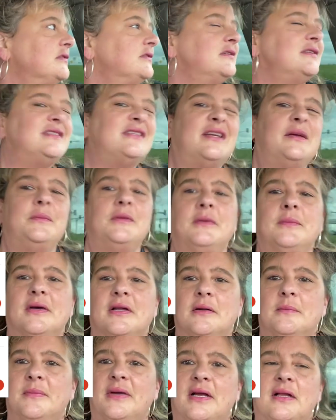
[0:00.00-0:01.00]
It's gonna take me
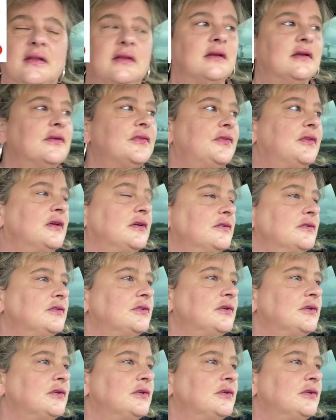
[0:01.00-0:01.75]
about a mile to get there,